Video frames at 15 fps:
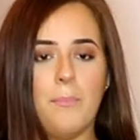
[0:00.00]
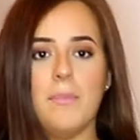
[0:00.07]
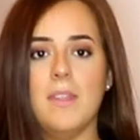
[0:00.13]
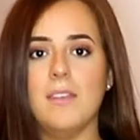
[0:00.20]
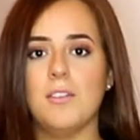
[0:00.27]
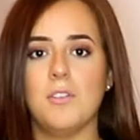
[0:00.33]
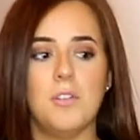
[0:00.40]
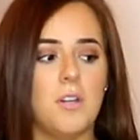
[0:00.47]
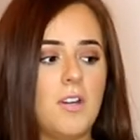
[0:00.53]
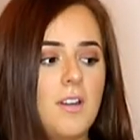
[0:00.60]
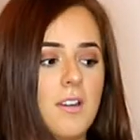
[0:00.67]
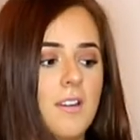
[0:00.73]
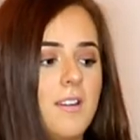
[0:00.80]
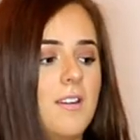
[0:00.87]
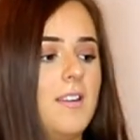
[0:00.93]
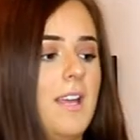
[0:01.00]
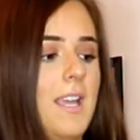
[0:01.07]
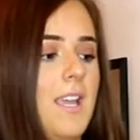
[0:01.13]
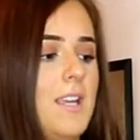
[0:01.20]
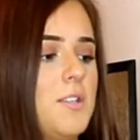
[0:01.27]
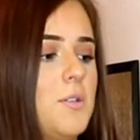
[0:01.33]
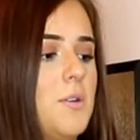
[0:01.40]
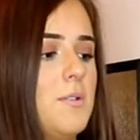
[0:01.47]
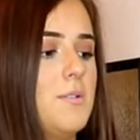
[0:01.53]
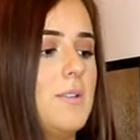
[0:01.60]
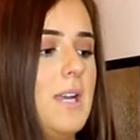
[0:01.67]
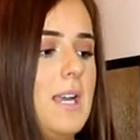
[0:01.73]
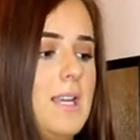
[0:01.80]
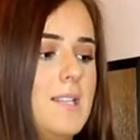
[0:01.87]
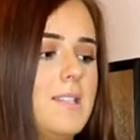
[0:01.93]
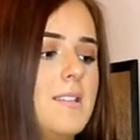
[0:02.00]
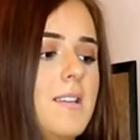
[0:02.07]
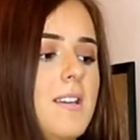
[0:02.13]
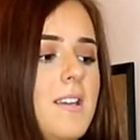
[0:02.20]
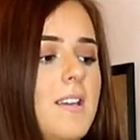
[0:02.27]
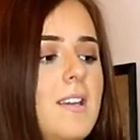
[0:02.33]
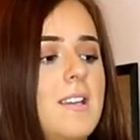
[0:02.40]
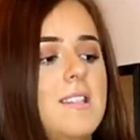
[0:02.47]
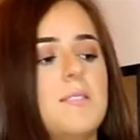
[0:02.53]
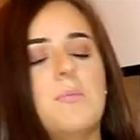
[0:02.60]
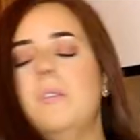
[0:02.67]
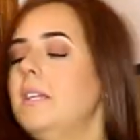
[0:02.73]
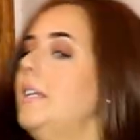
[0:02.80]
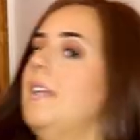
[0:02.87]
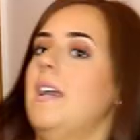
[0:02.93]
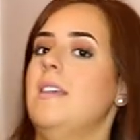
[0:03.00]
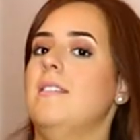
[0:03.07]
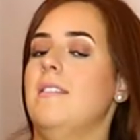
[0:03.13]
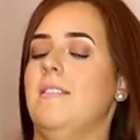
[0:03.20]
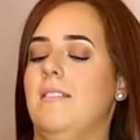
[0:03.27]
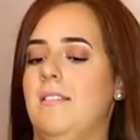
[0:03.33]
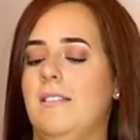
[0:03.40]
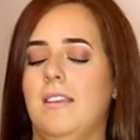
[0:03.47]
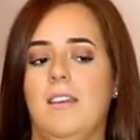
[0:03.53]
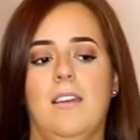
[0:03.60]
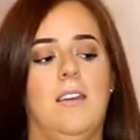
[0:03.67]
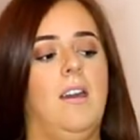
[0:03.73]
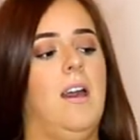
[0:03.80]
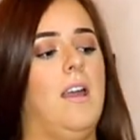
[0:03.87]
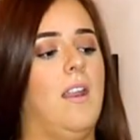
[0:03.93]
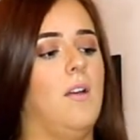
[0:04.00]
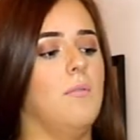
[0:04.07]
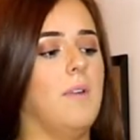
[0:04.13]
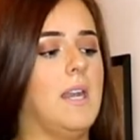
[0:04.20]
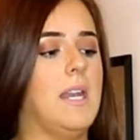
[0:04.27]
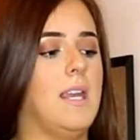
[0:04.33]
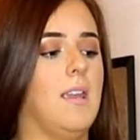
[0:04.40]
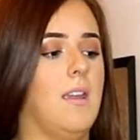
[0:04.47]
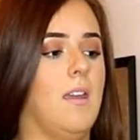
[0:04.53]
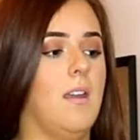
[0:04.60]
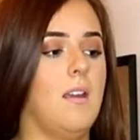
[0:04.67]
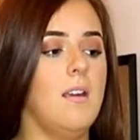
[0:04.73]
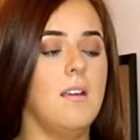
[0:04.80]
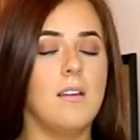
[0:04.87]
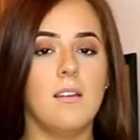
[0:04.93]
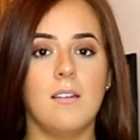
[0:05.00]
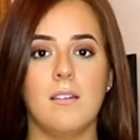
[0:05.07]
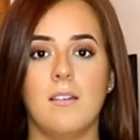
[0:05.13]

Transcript: This shirt, like I showed you guys, it's really nice because it's like a cutout right here.